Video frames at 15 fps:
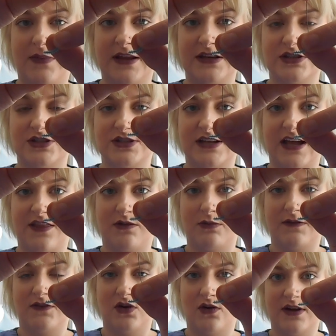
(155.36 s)
pinch together
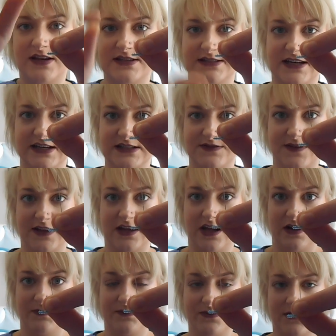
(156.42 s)
with your index finger.
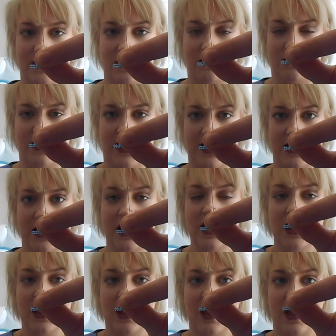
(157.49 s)
Okay,
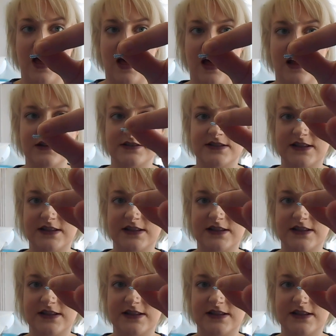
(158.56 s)
and